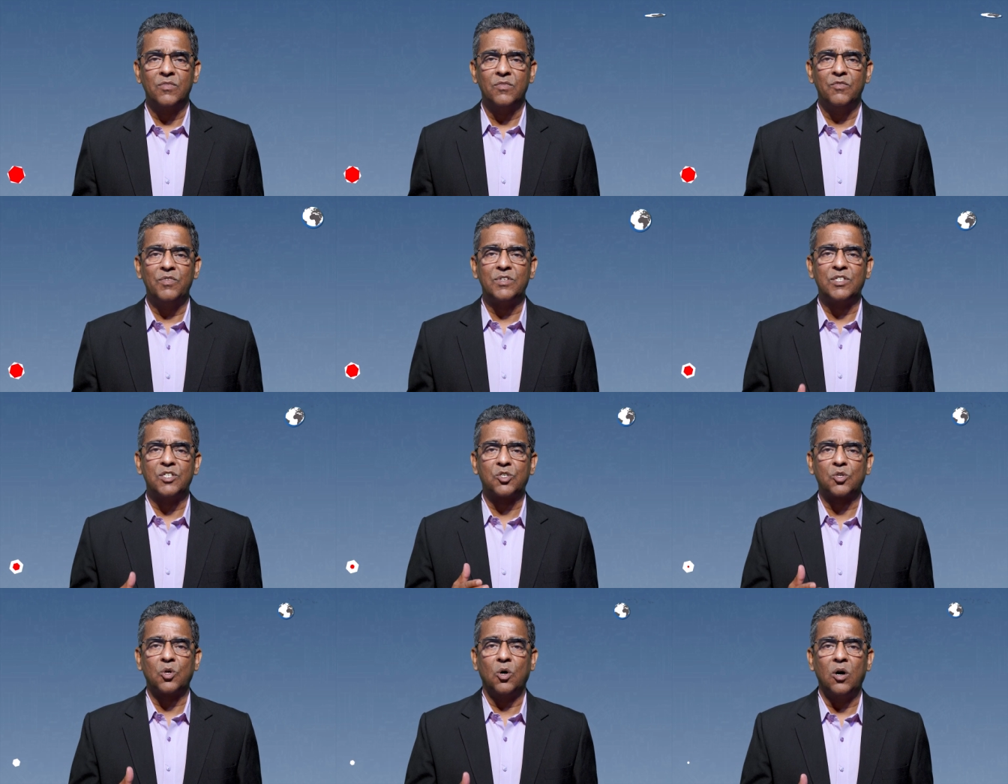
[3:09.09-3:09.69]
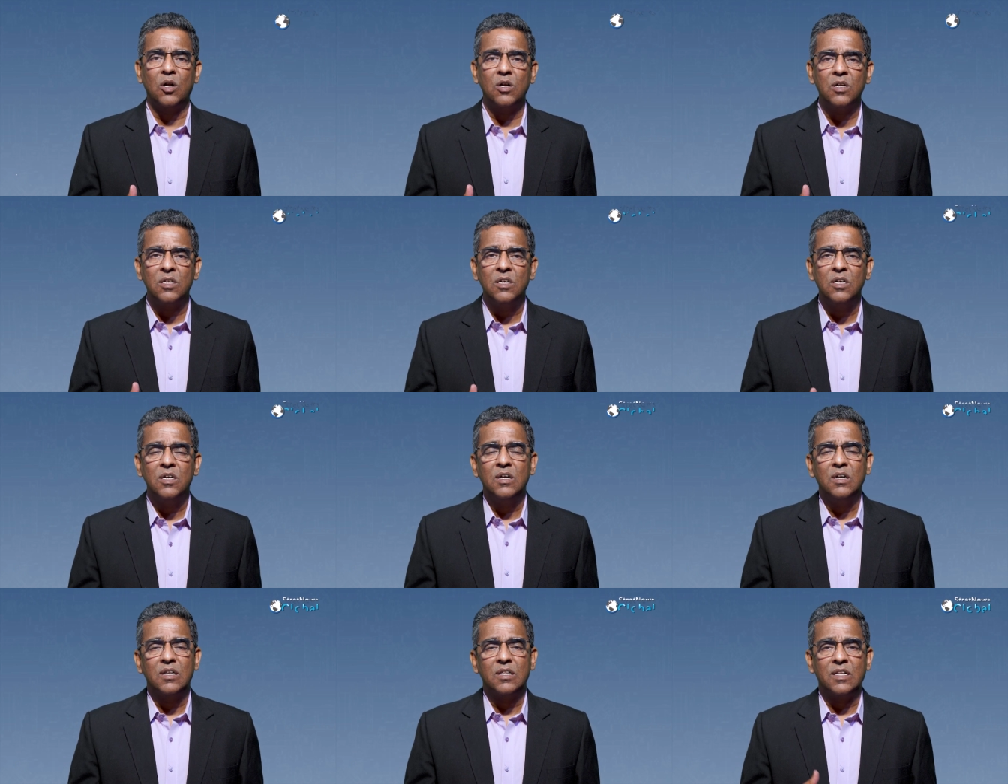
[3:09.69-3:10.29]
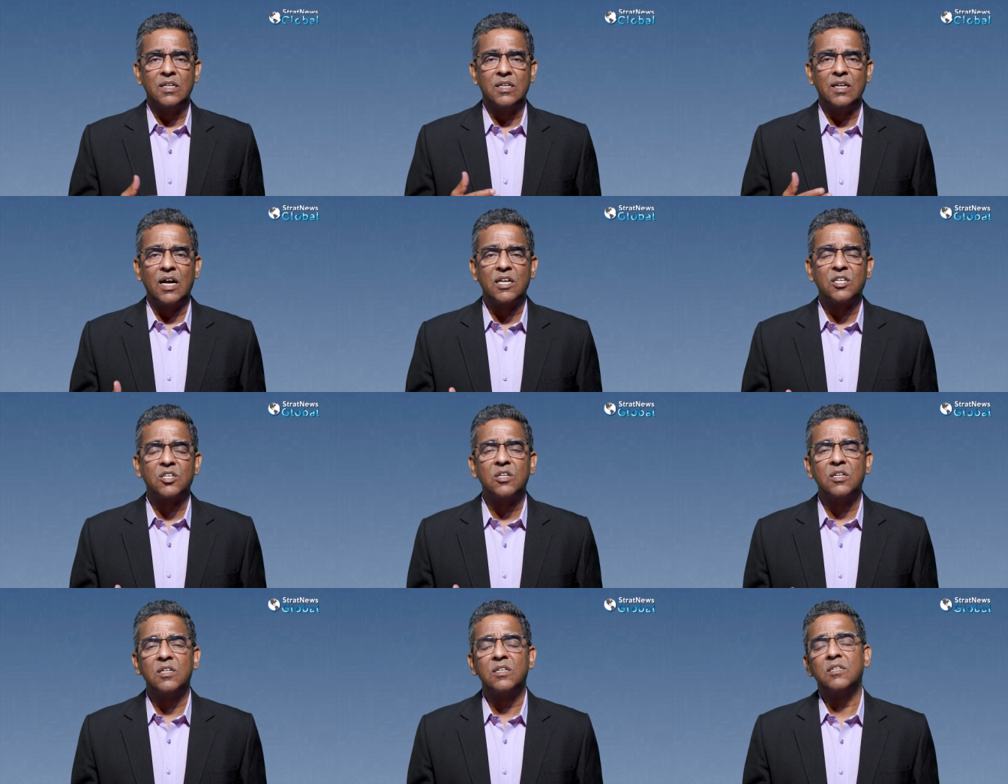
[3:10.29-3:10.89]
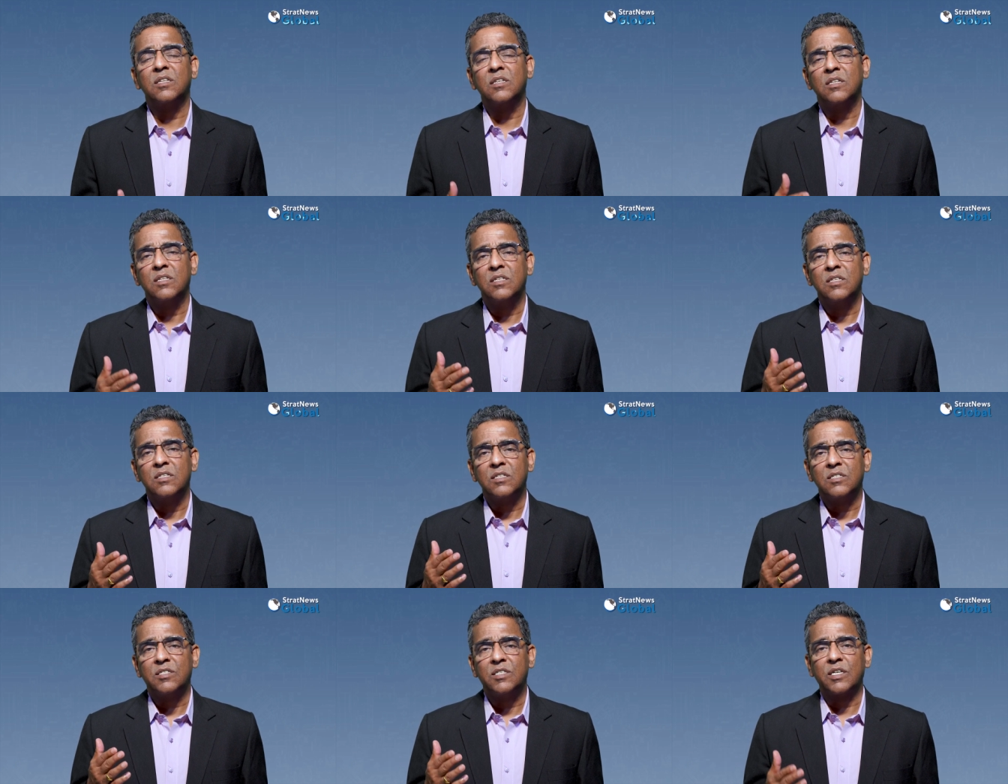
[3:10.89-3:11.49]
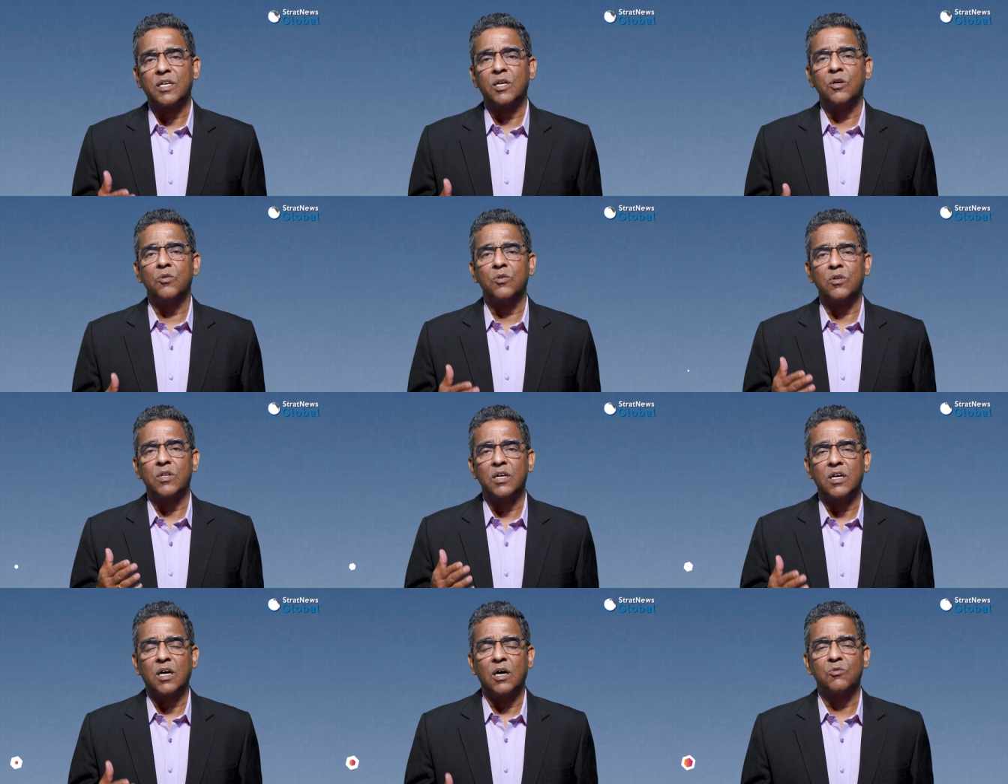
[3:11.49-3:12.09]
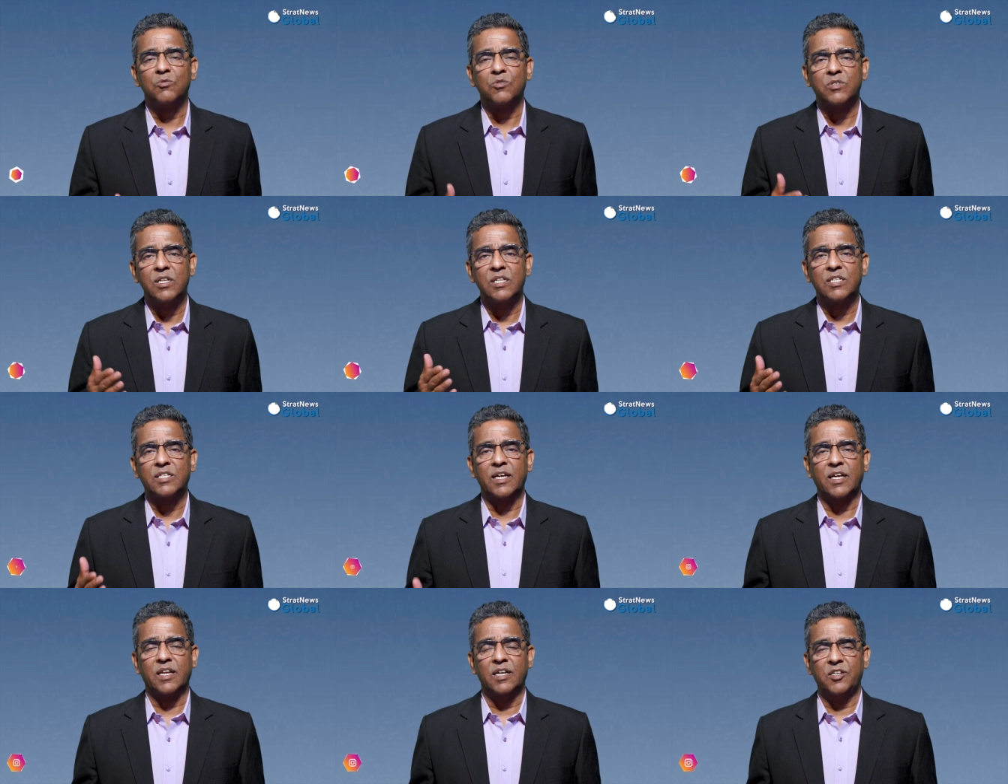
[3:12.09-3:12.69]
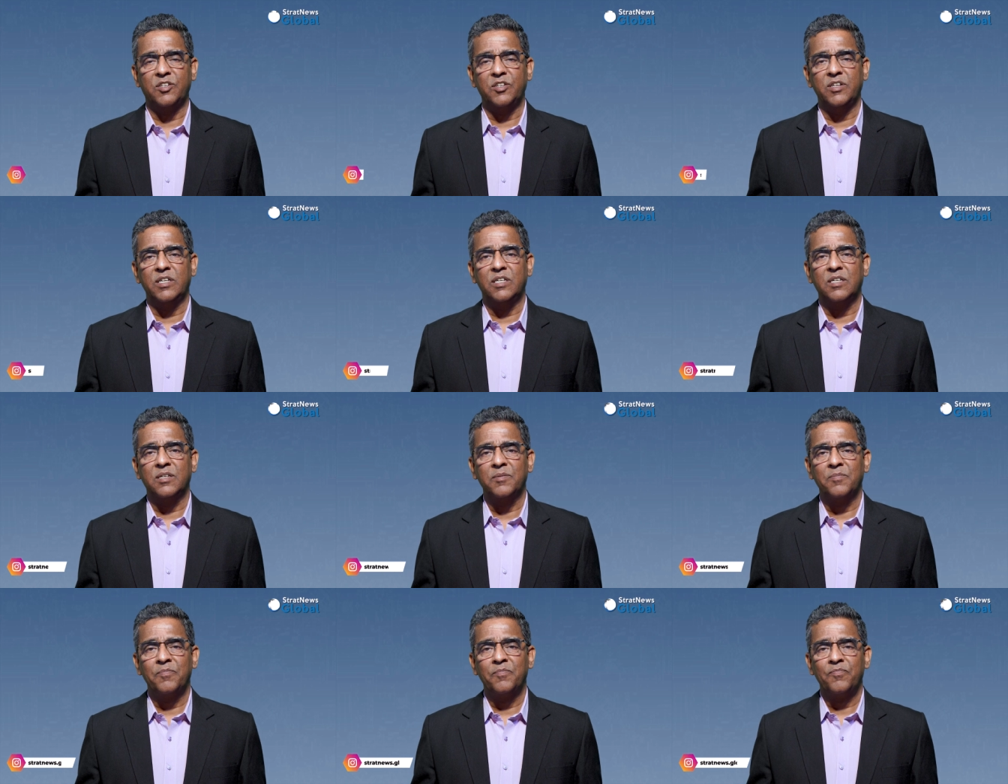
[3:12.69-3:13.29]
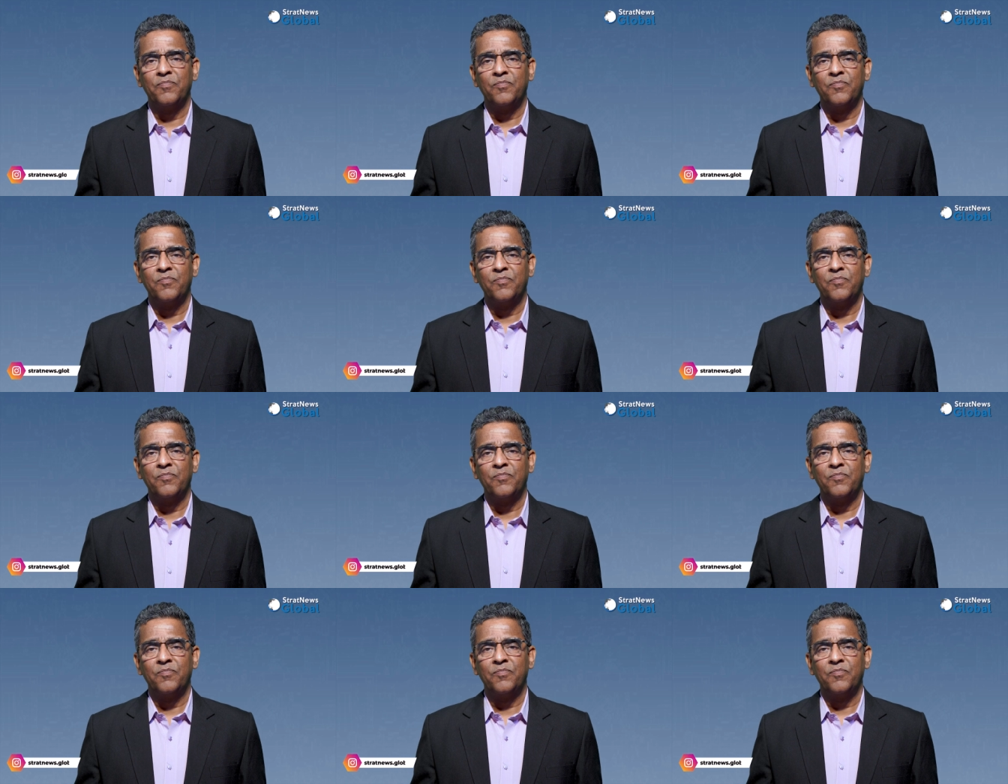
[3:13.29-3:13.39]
which is called the National Security Council Secretariat.